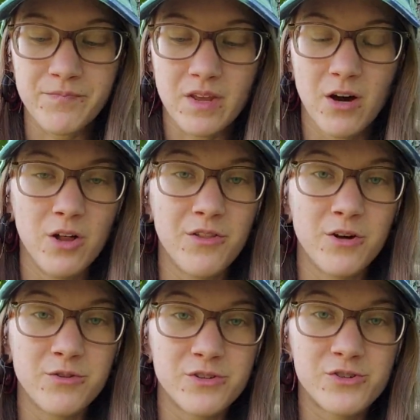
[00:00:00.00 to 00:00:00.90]
Although
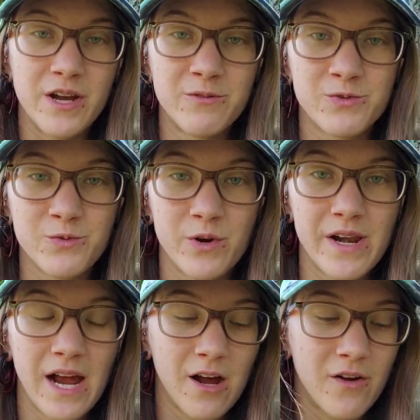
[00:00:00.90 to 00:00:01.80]
the tread was worn
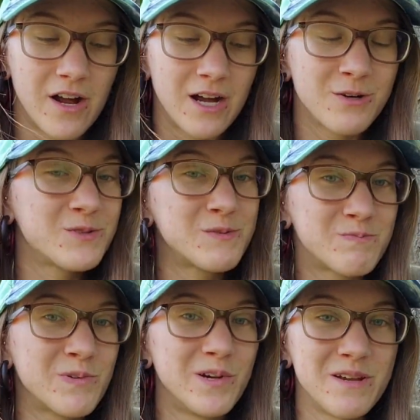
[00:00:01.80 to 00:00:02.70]
out, I was
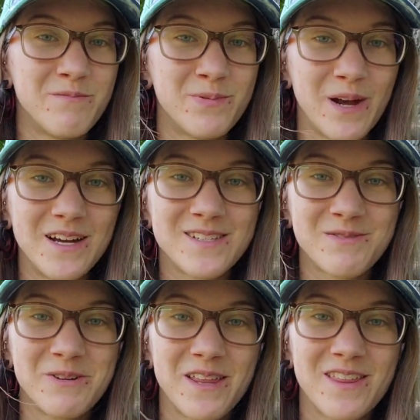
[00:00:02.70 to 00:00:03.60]
pretty impressed
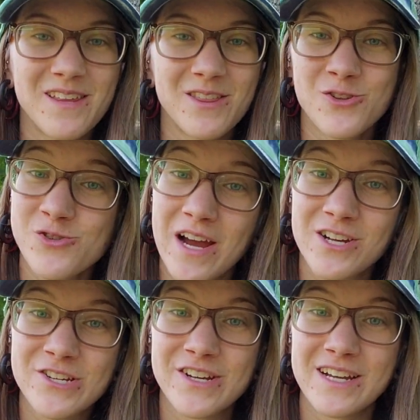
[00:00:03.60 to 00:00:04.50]
with the
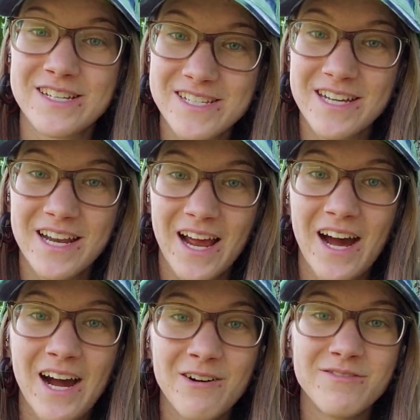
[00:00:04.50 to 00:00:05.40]
traction I did
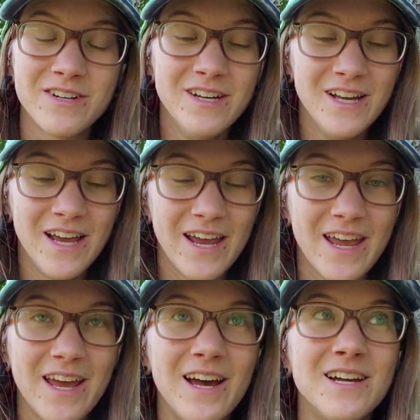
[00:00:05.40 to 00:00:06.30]
have,
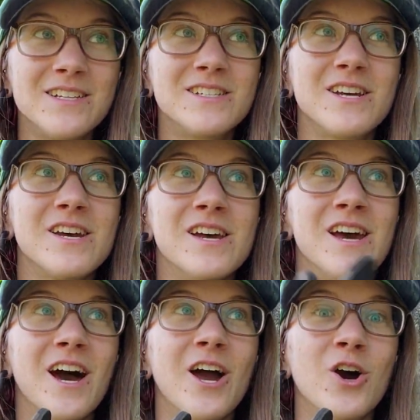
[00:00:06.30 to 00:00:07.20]
and
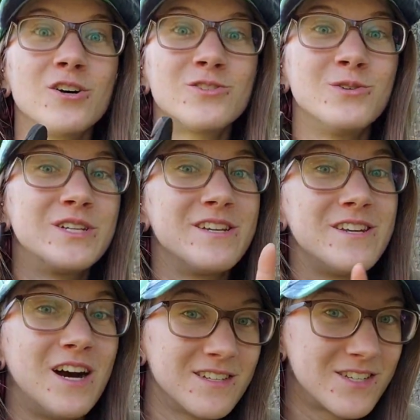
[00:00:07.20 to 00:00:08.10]
I also did
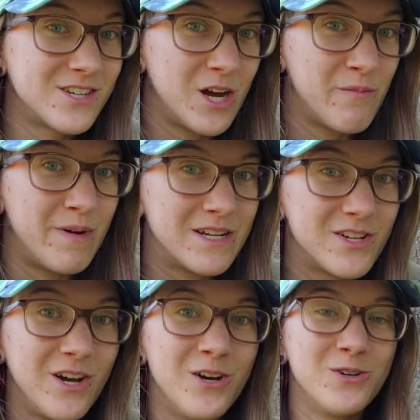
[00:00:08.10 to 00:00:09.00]
not stub my
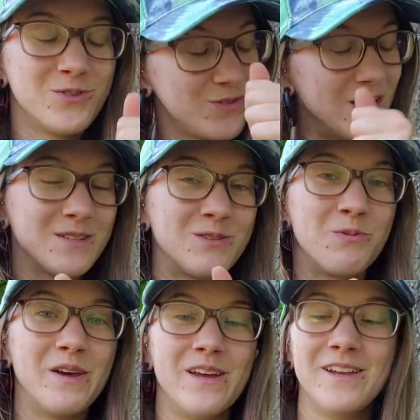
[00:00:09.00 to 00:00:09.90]
toe, so that's a
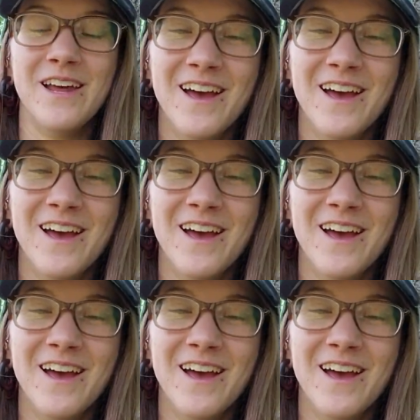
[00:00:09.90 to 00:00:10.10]
win.